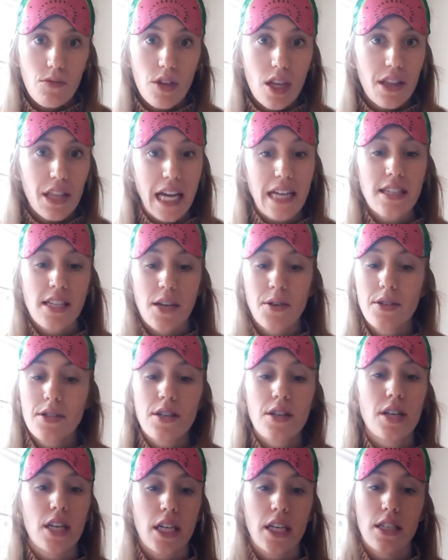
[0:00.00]
that's how it's
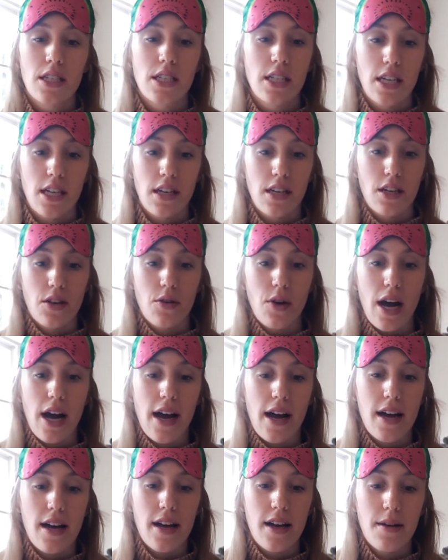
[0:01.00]
going to continue.
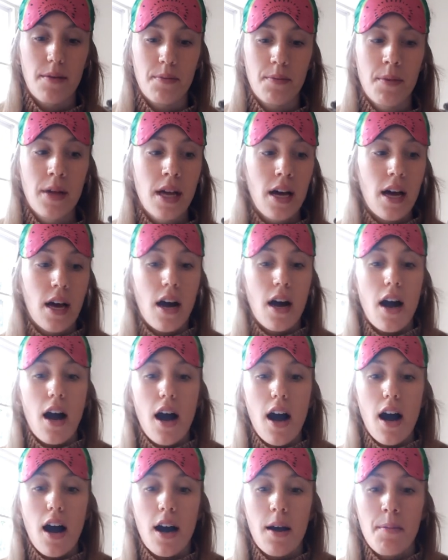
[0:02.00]
I
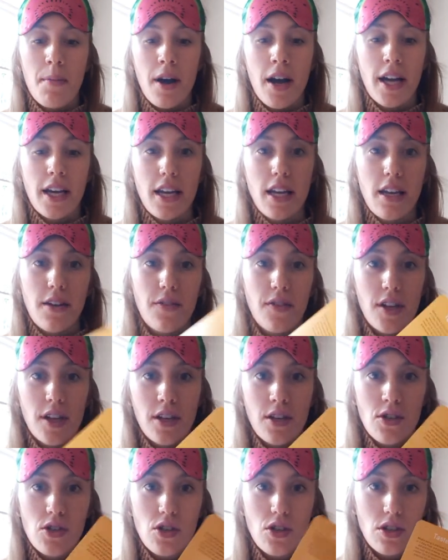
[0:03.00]
might
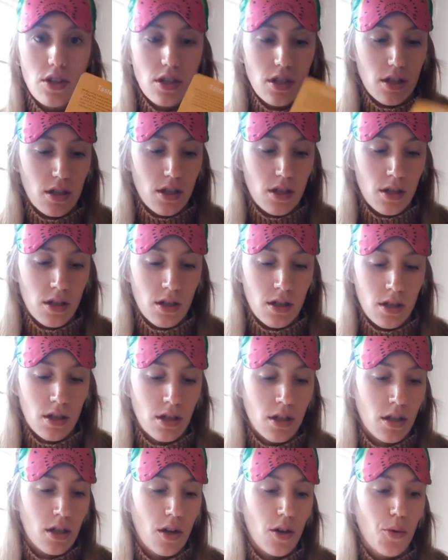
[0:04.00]
even just
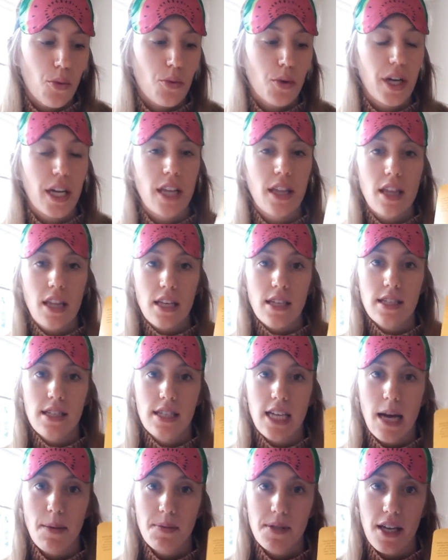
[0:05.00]
read these
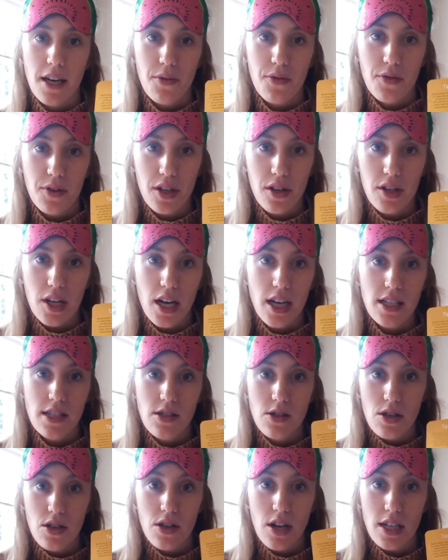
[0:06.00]
steps out for you guys
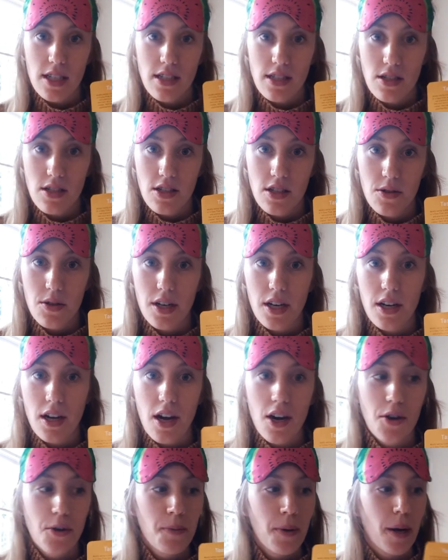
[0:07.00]
so you guys can do it at
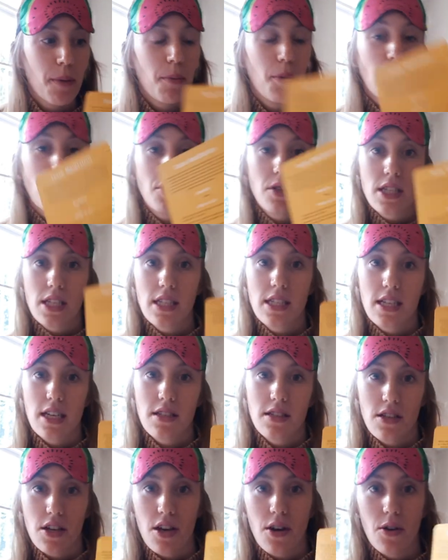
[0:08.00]
home and pause this
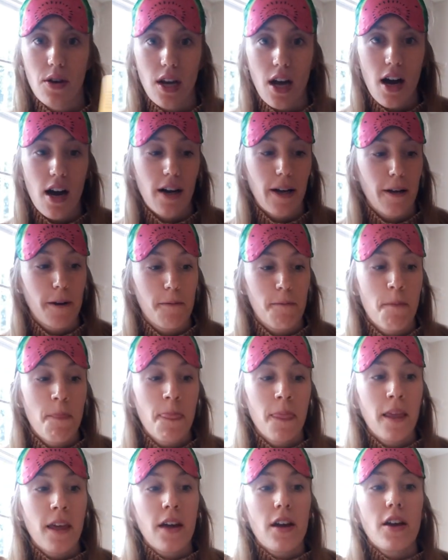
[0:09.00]
as you go along and
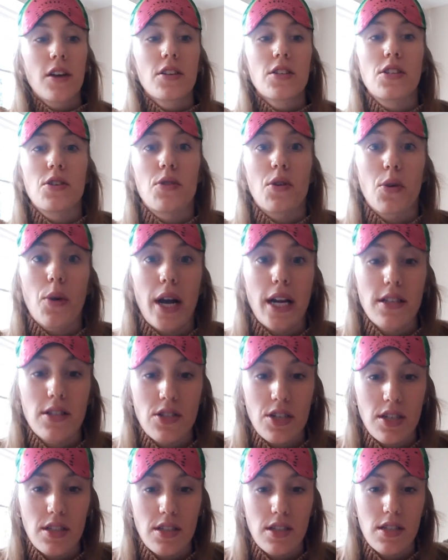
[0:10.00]
do the
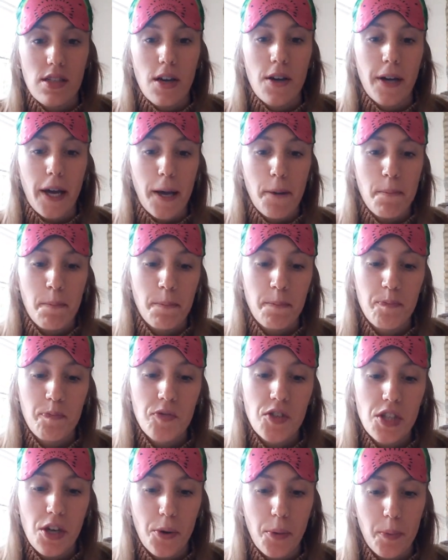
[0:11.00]
questions. Okay,
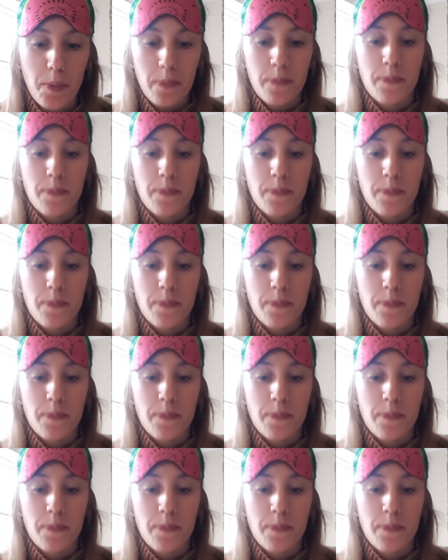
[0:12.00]
so